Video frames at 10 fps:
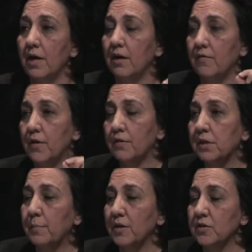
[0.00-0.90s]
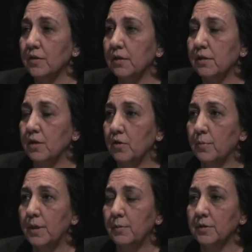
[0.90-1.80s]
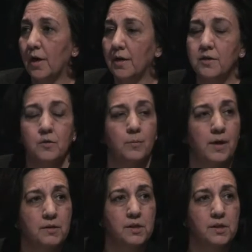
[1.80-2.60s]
If you're a specialist and your people talk to you about